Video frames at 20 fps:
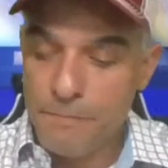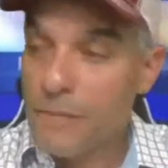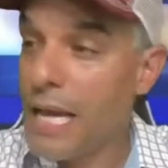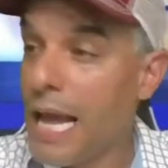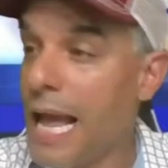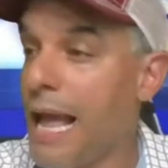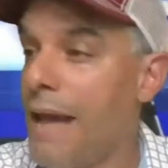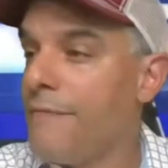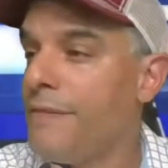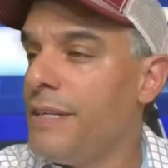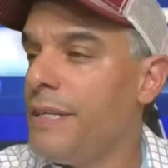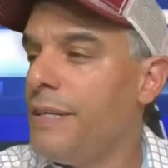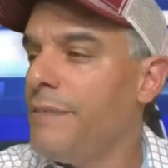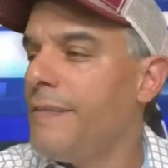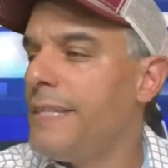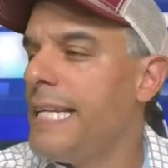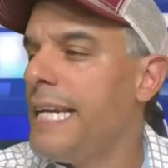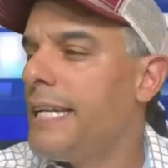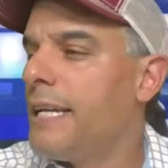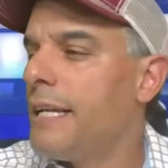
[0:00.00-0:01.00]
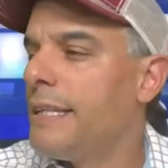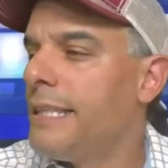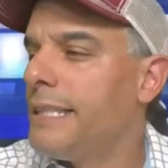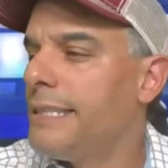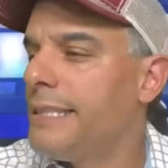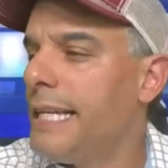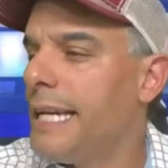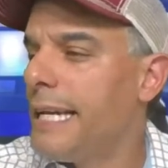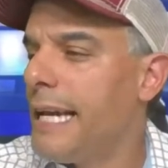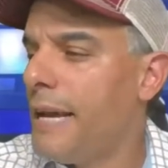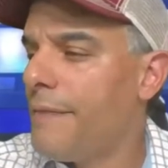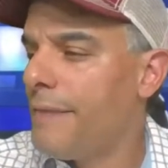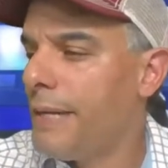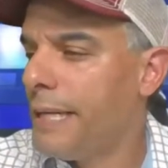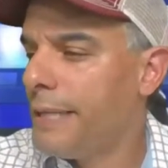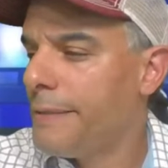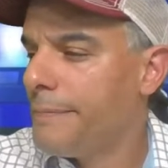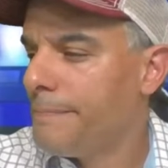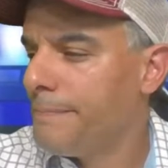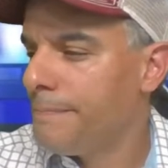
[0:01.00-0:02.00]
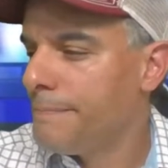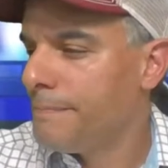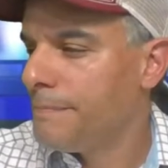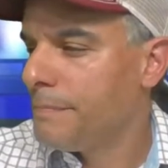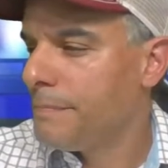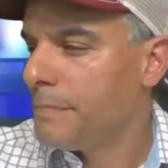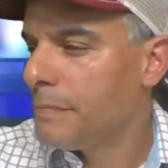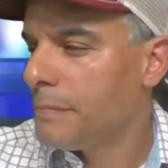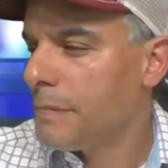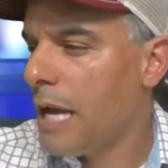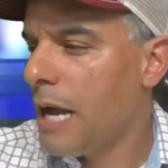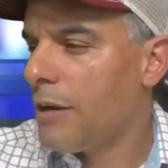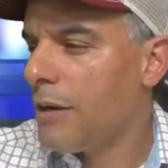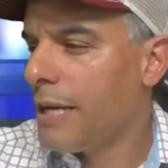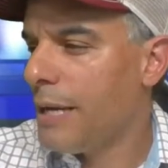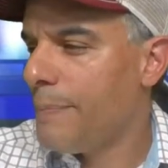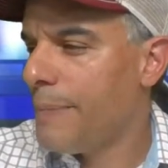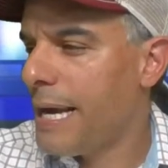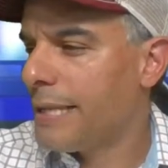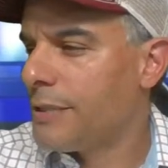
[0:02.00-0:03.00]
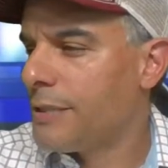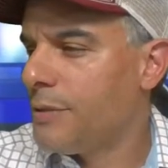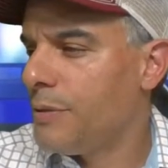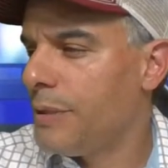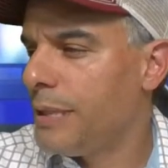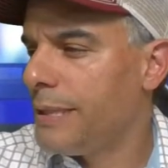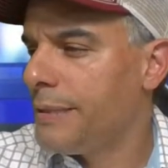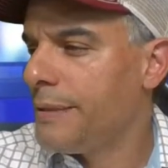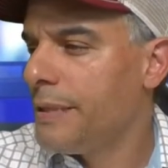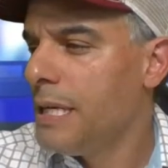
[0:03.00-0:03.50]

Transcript: haven't even hit on this yet, have I? I'll get back to it.